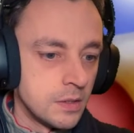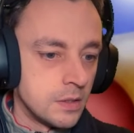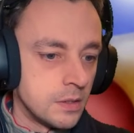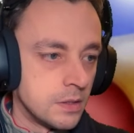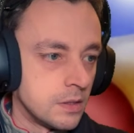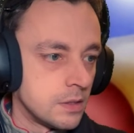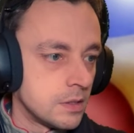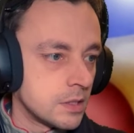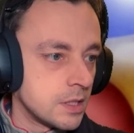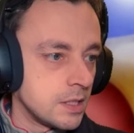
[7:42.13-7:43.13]

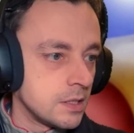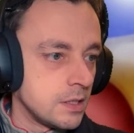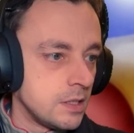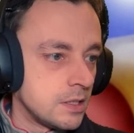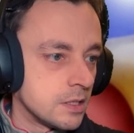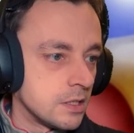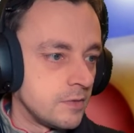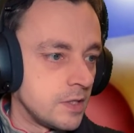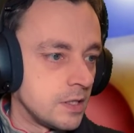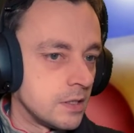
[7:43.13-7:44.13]
Let's get these over
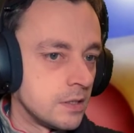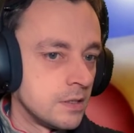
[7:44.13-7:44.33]
here.